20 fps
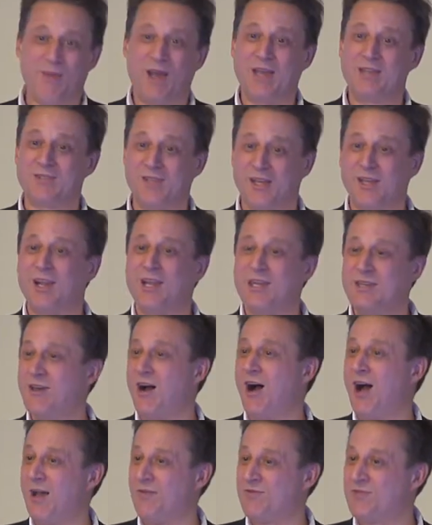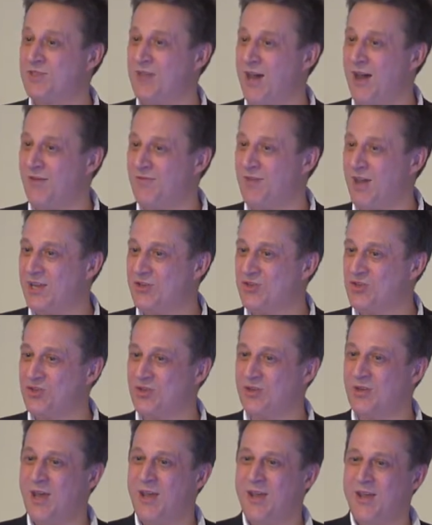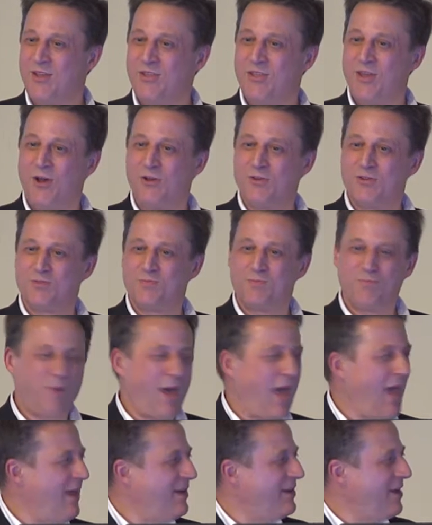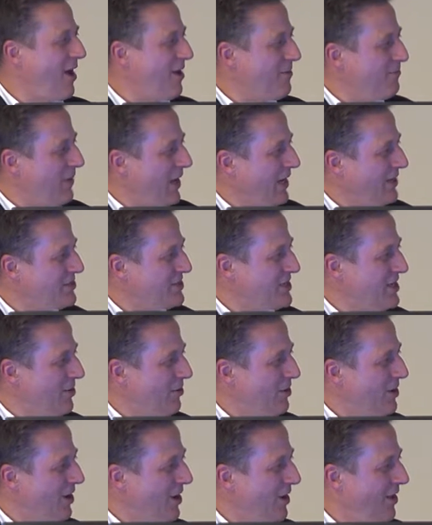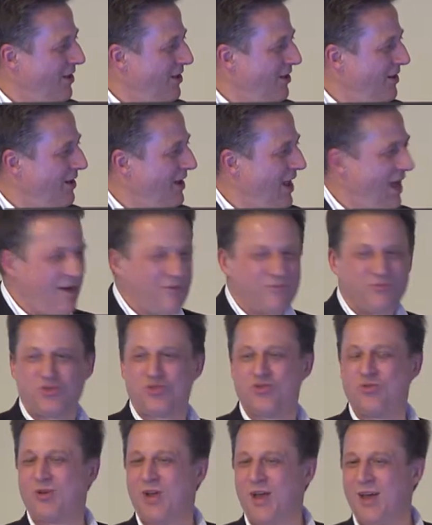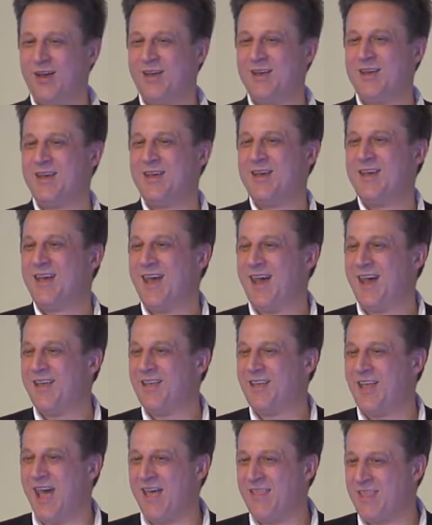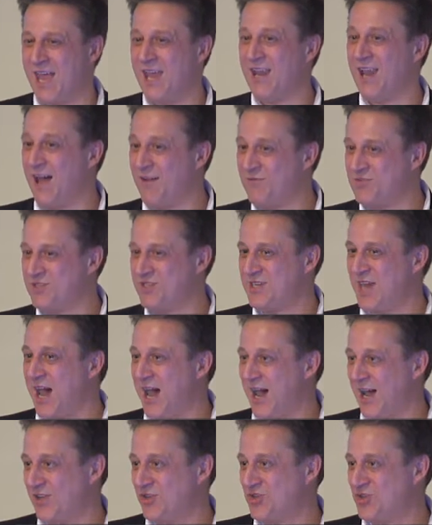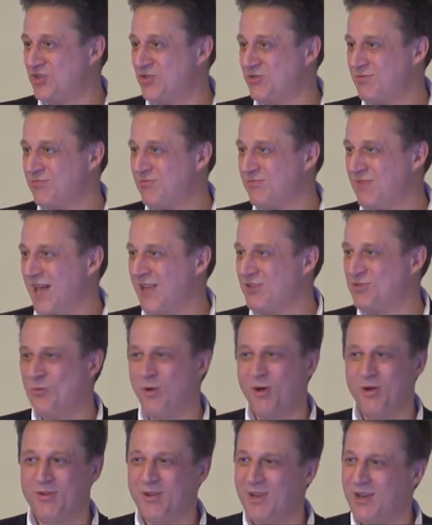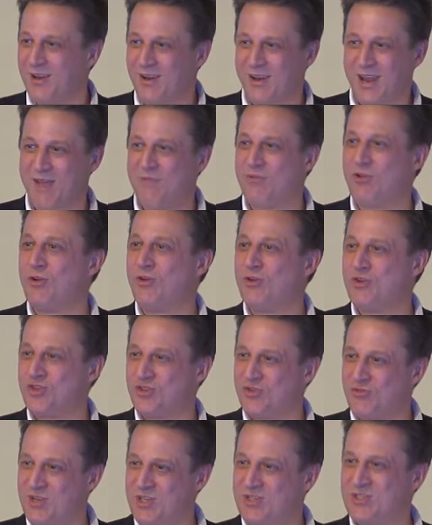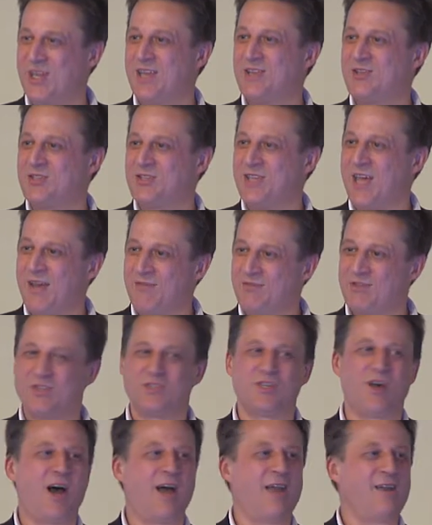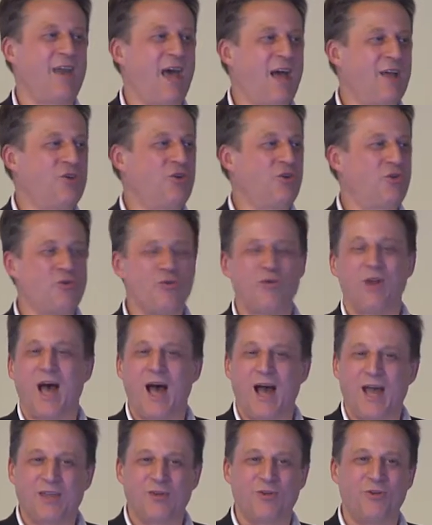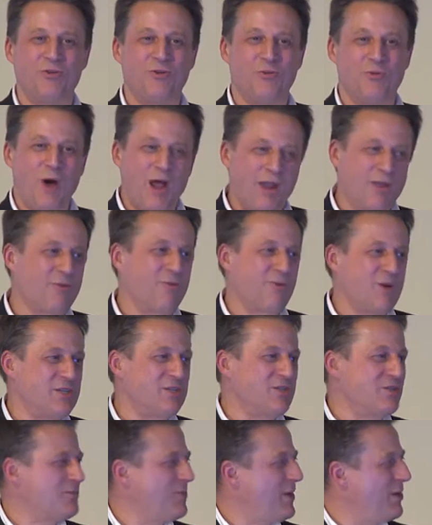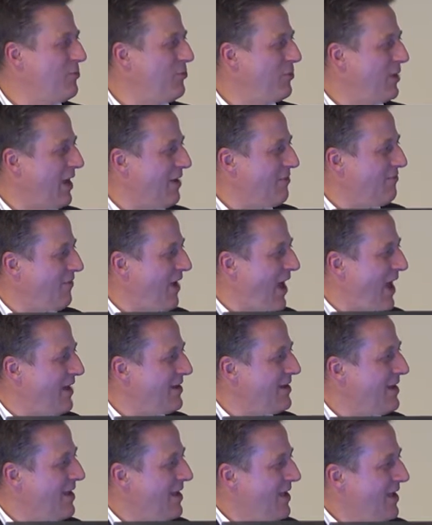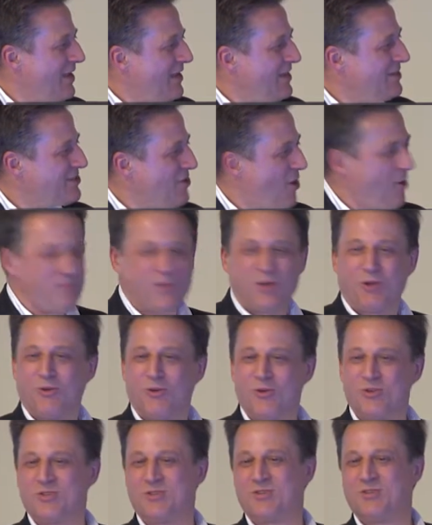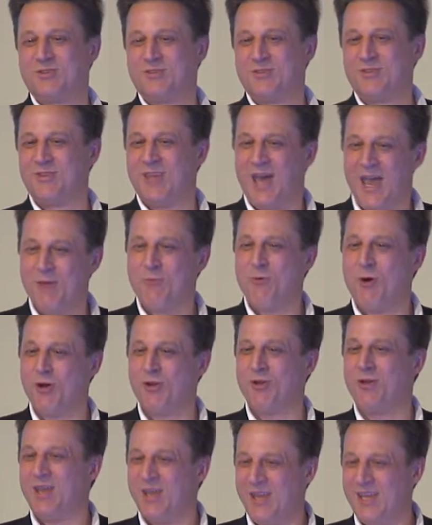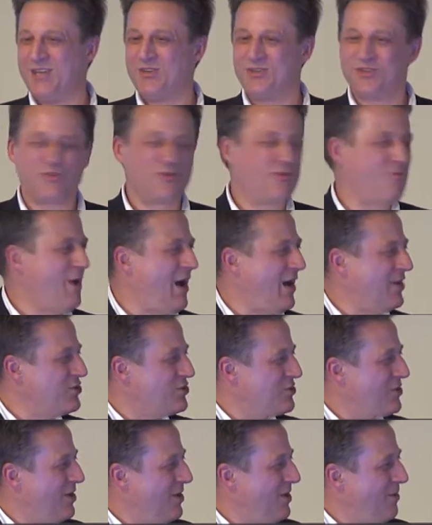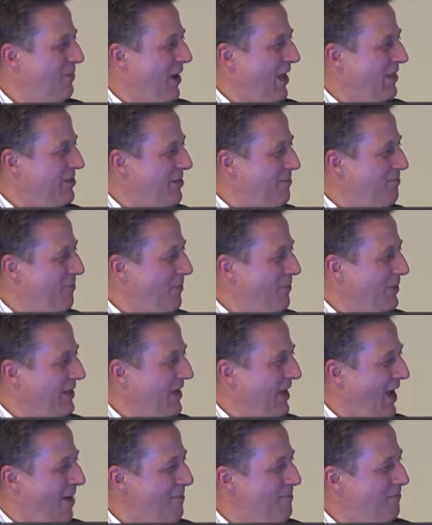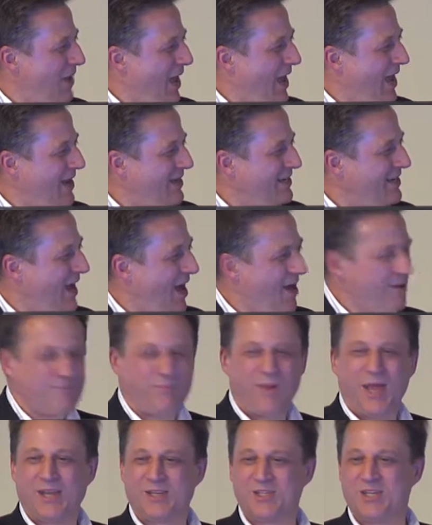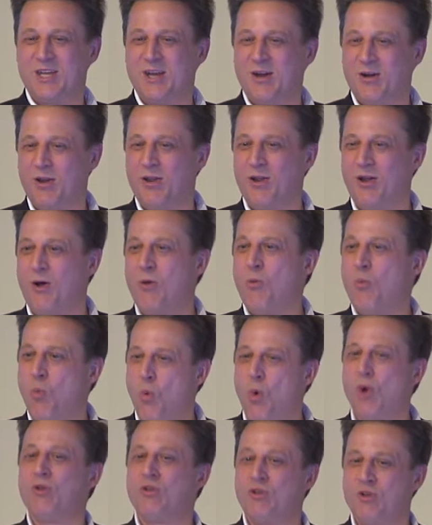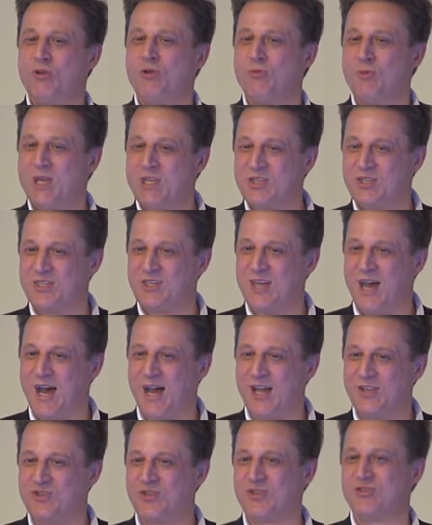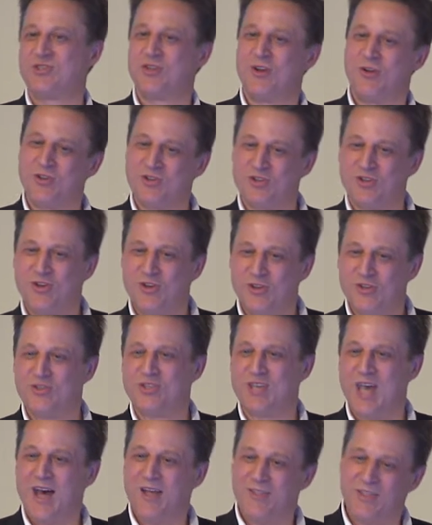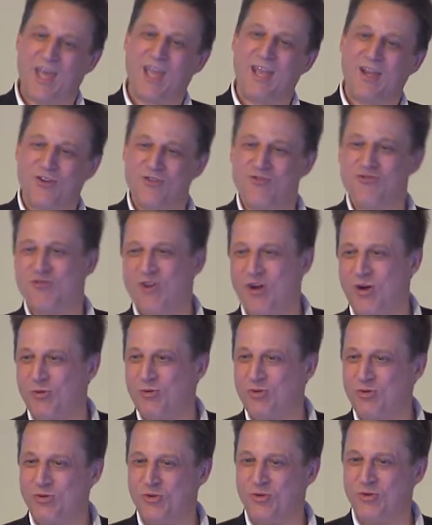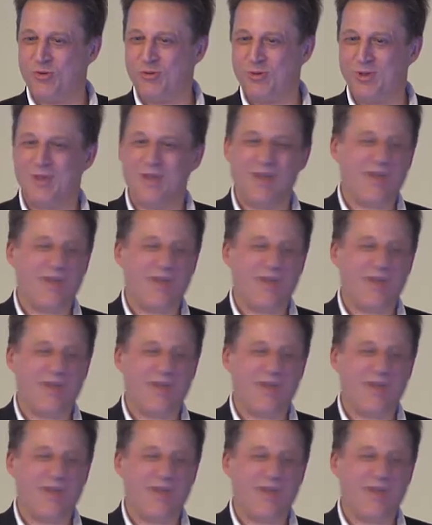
basically die of starvation. Those bad gut bacteria love sugar and they love starch. That's what, in an evolutionary sense, they've designed. Now, you could argue that one of the reasons people get fat is not because they want to eat too much, but the bad gut bacteria want you to eat starch. And so it turns out they control you